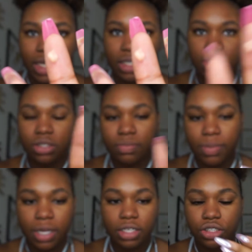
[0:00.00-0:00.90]
really need a
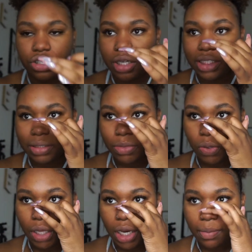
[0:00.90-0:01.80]
bunch,
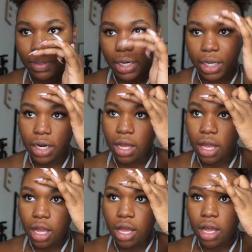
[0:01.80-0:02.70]
because I'm only going to put
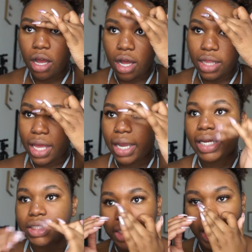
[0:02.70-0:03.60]
it on
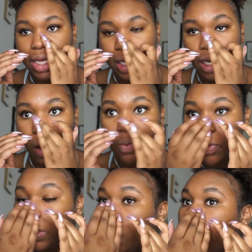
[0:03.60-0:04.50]
the areas that I get
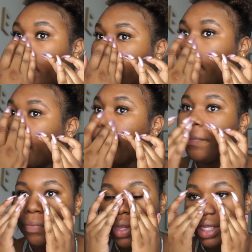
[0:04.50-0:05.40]
really oily.
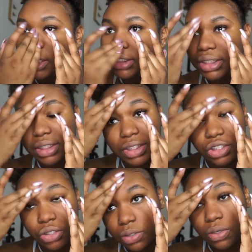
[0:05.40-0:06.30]
And this is
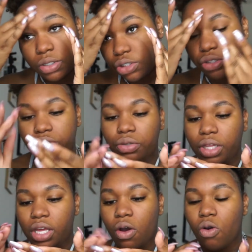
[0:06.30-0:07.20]
essential
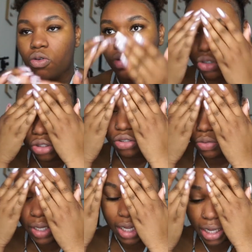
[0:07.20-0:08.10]
to the whole
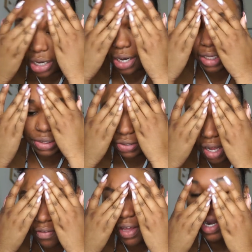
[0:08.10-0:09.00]
dewiness